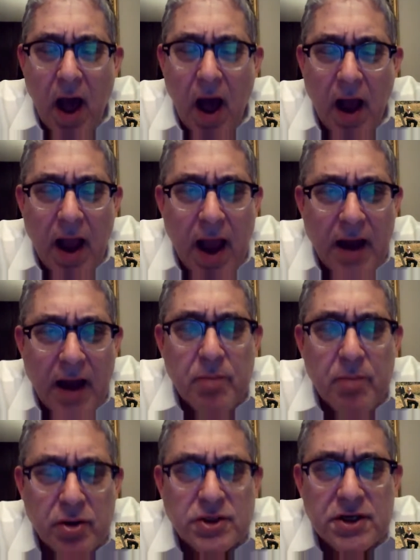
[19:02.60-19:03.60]
And it
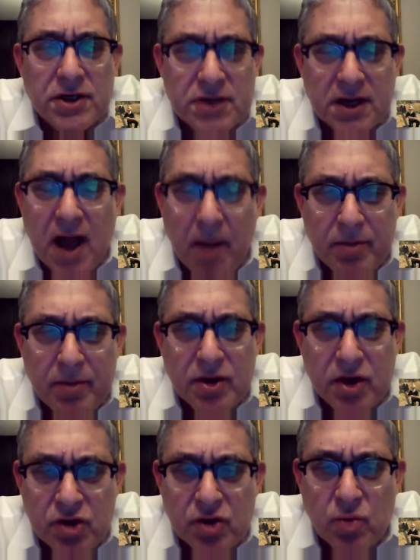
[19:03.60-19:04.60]
puts us in
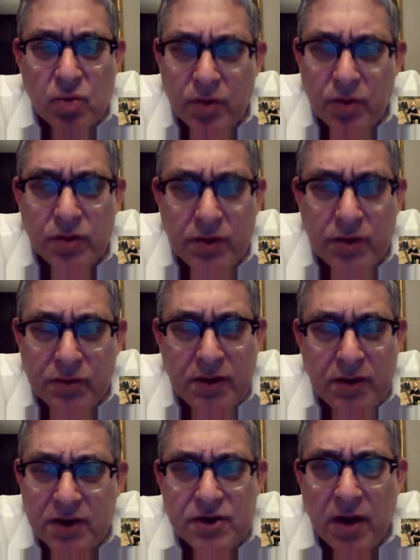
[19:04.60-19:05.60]
competition with
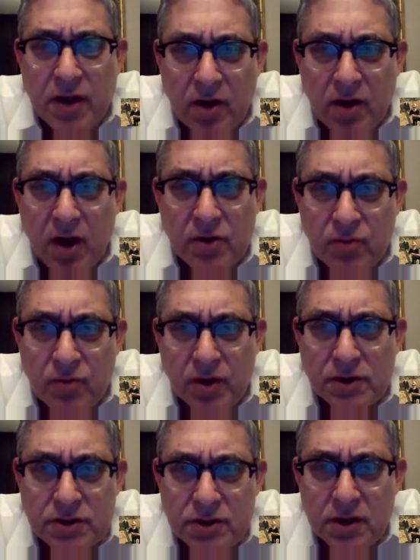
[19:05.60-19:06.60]
these other countries.